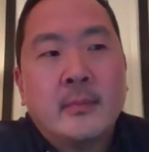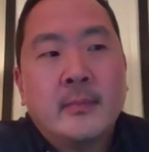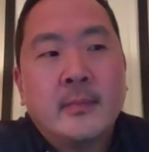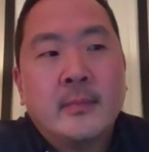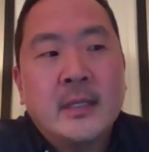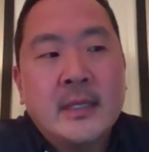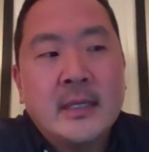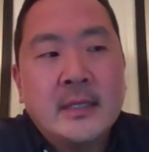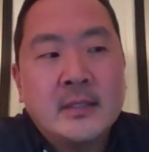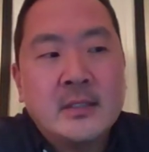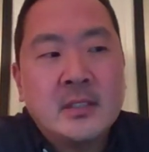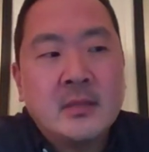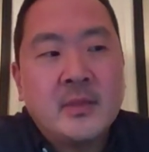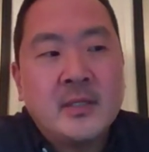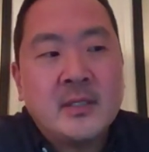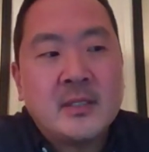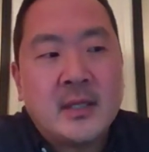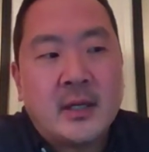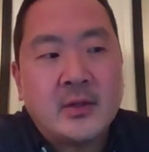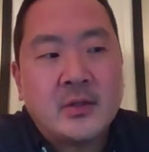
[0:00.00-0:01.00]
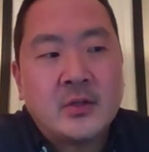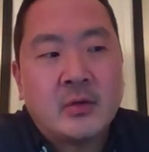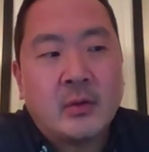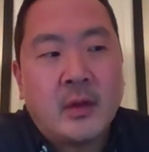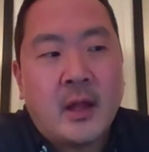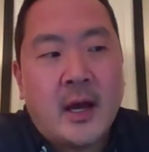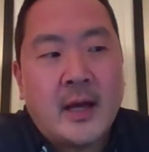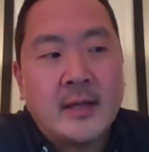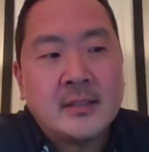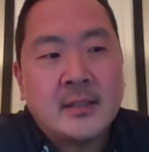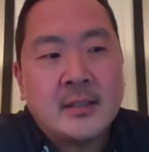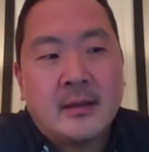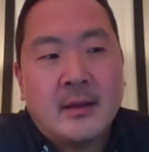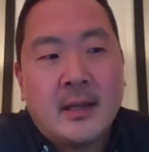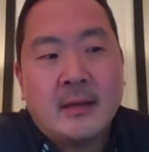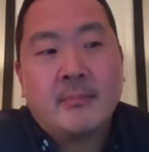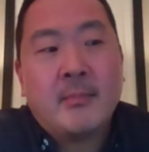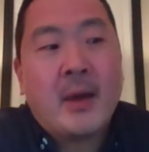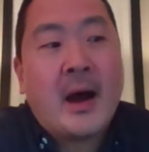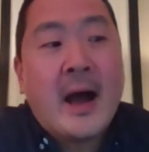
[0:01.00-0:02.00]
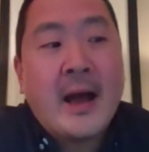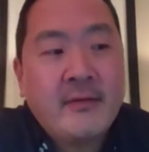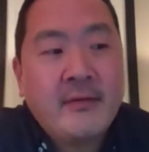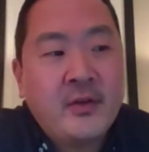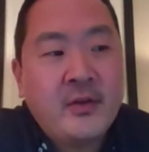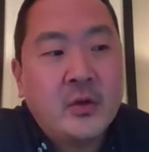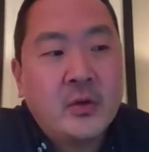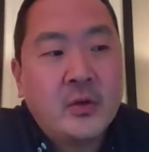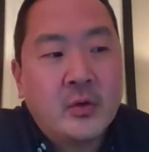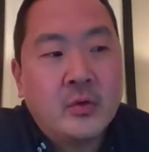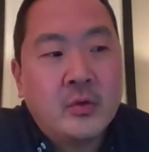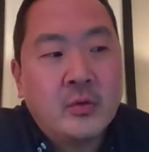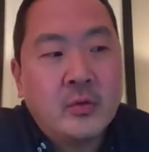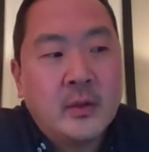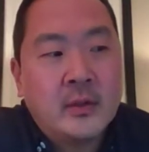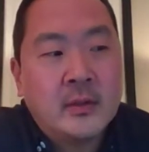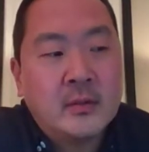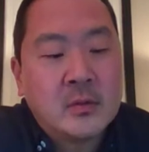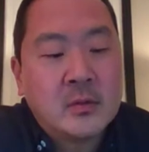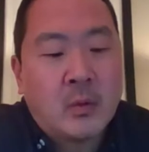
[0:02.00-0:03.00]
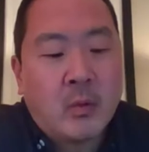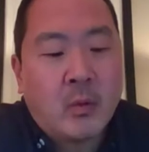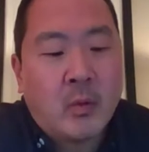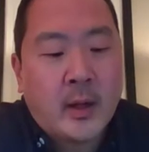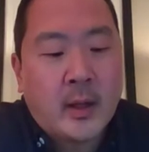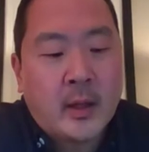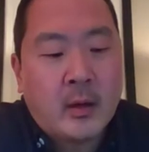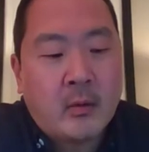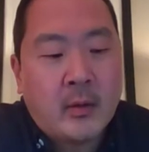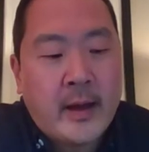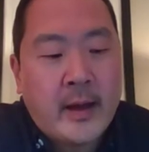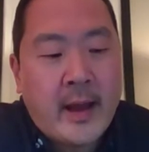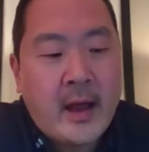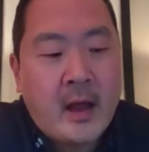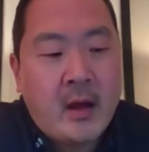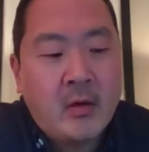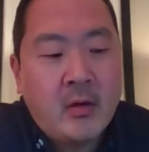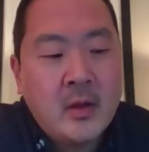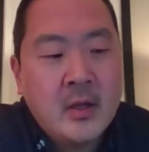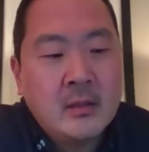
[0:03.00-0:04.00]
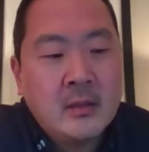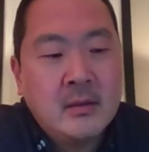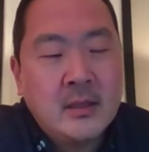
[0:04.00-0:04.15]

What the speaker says: needs to be centralized. And in my view, and so we're working on right now,